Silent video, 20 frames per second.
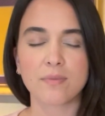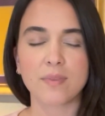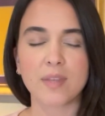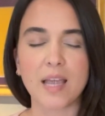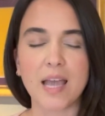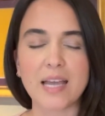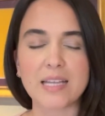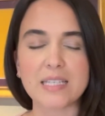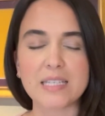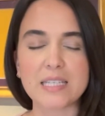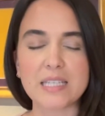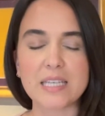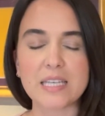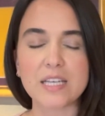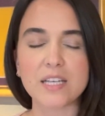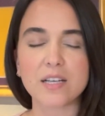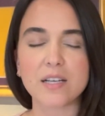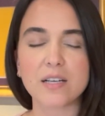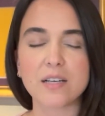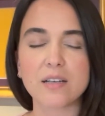And
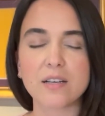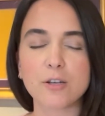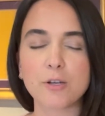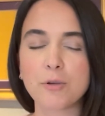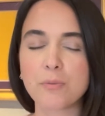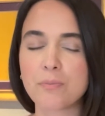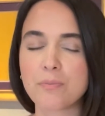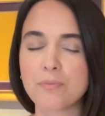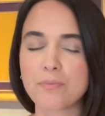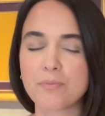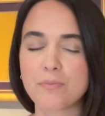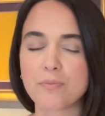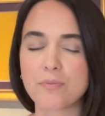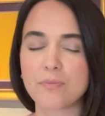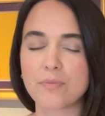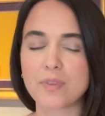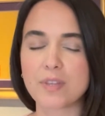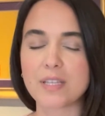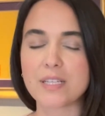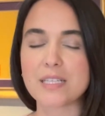dear
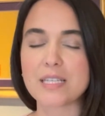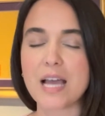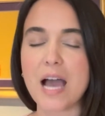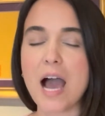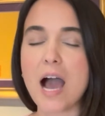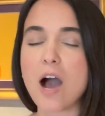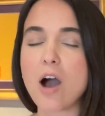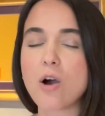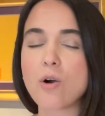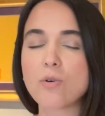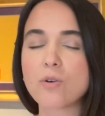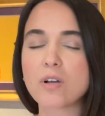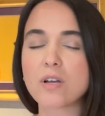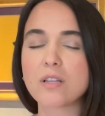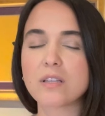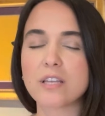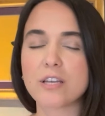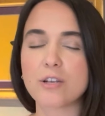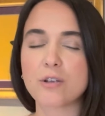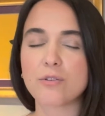the Tao
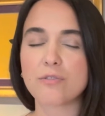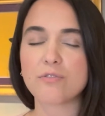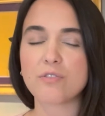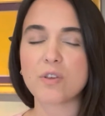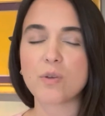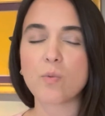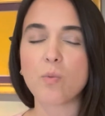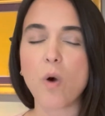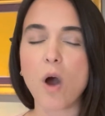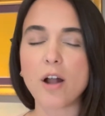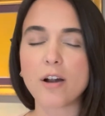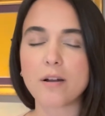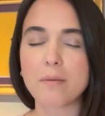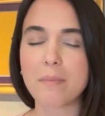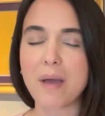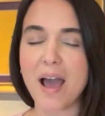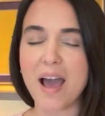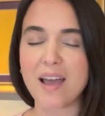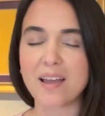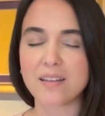calligraphy water
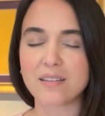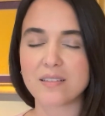mat,